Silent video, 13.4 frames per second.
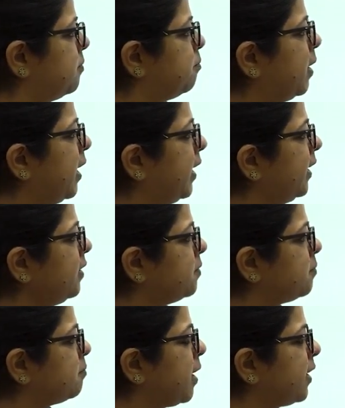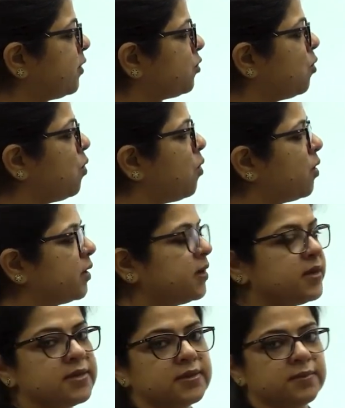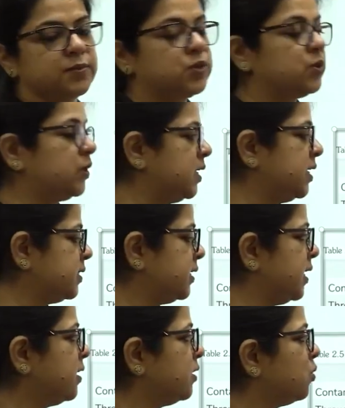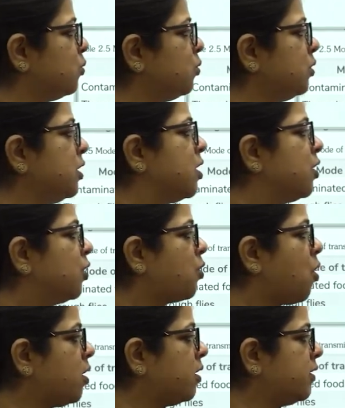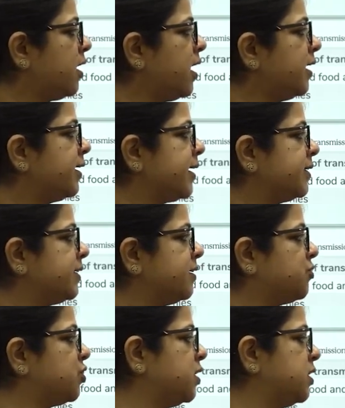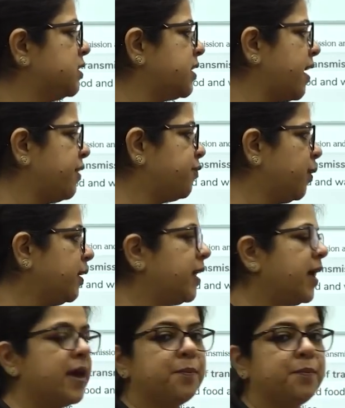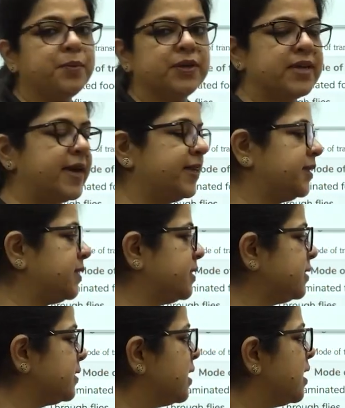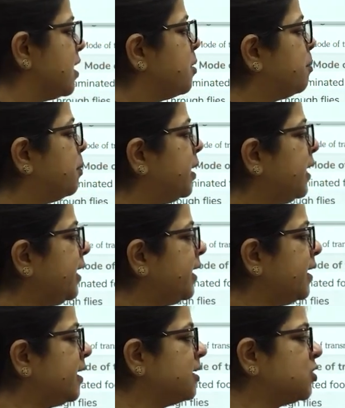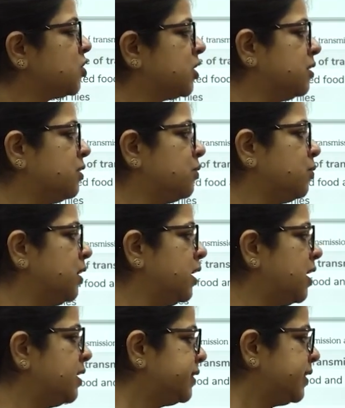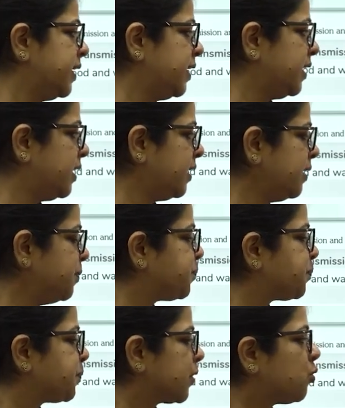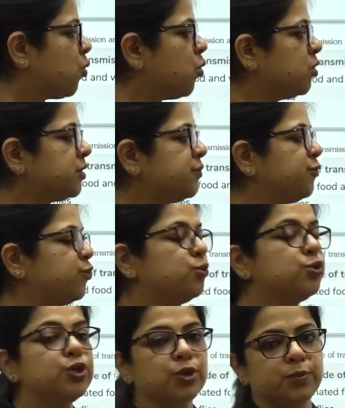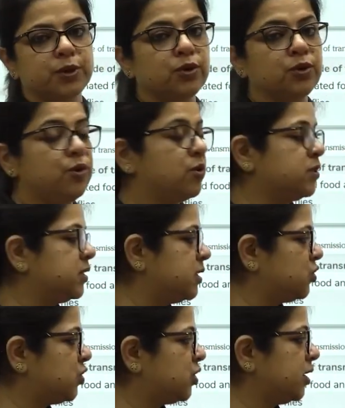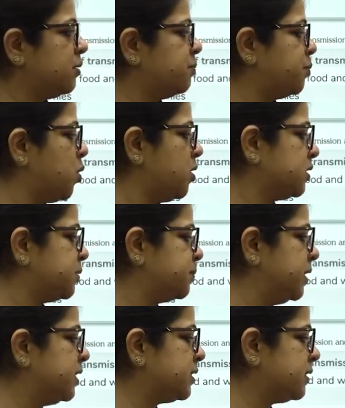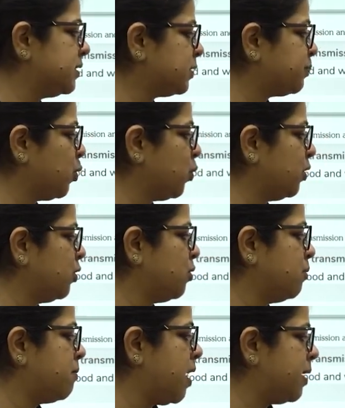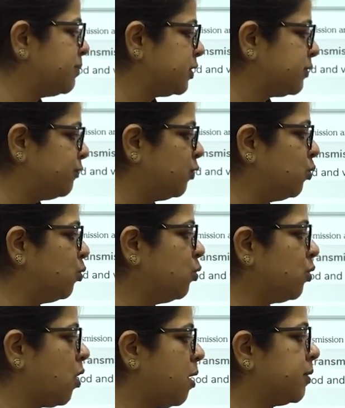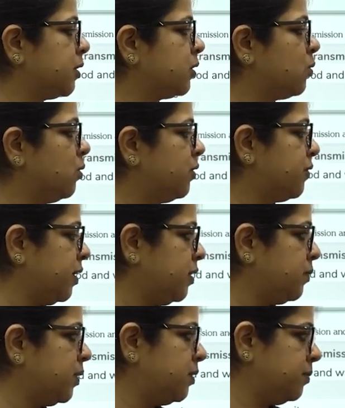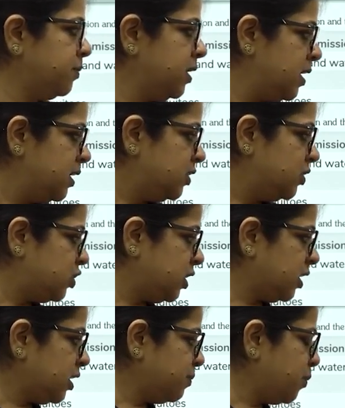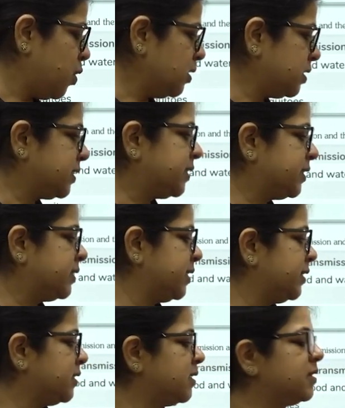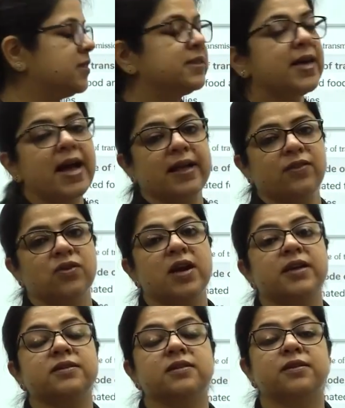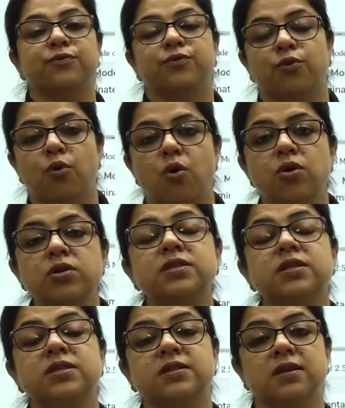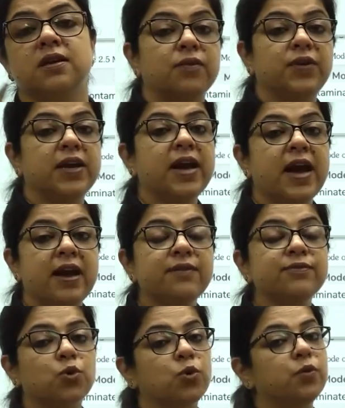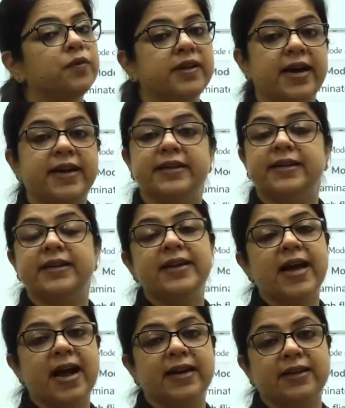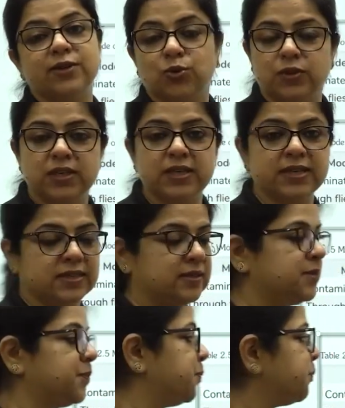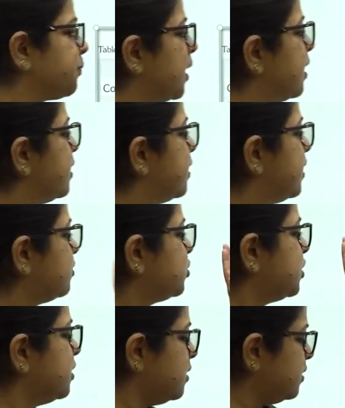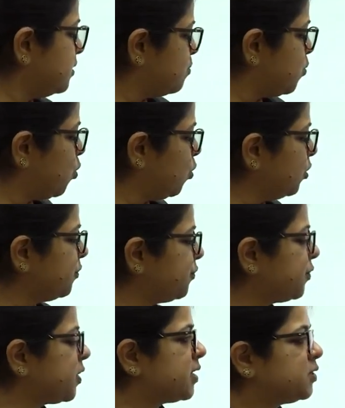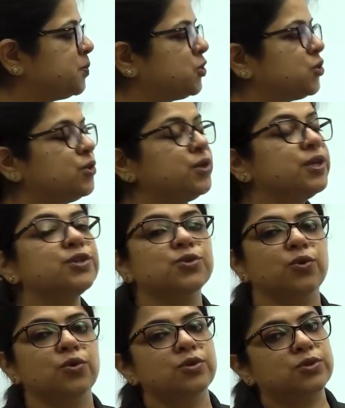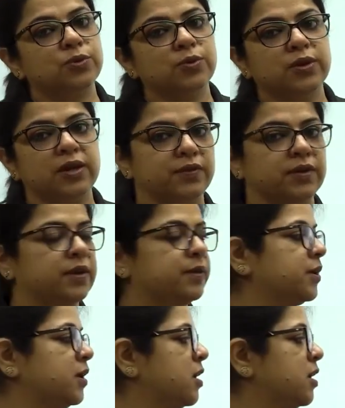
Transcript: by microorganisms. So these include cholera, dysentery, typhoid, hepatitis, malaria, chikungunya, dengue, cold and flu, tuberculosis, chickenpox, measles, polio, mumps, flu, common cold, ringworm, chickenpox, tetanus, anthrax, and of course, we have COVID-19 added to the list. Now, children, the mode of transmission is also given.